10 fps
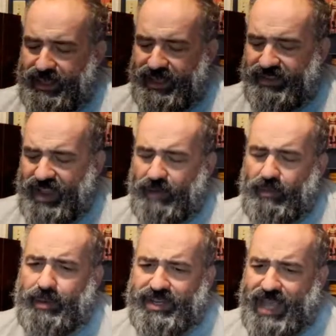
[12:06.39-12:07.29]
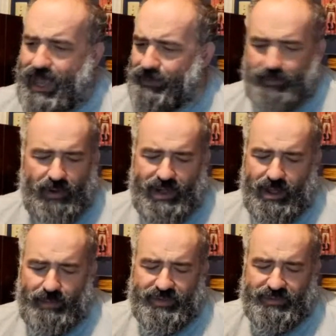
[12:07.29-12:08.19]
He's got rubber tabs, but right
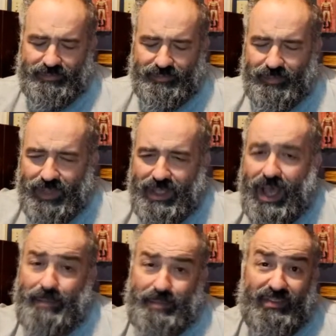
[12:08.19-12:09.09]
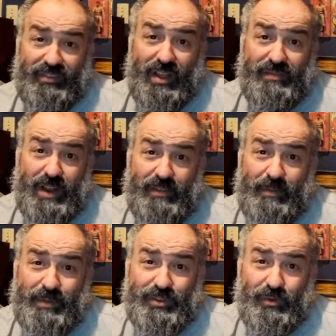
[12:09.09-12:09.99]
now I'm pissed off enough.
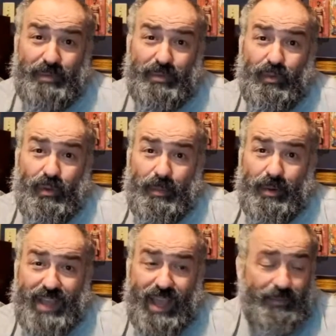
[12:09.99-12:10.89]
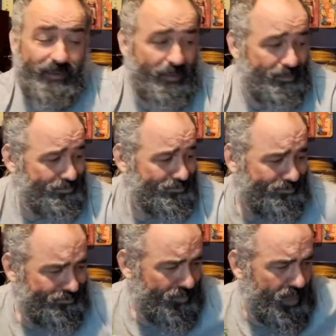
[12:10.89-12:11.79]
I'm just gonna rip through the rubber tab.
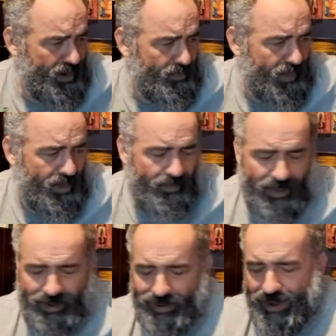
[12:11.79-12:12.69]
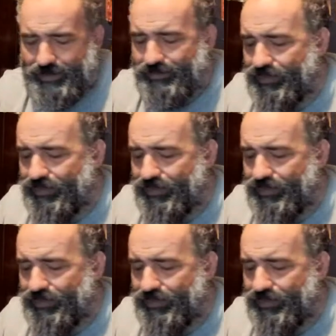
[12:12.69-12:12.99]
There we go. All right.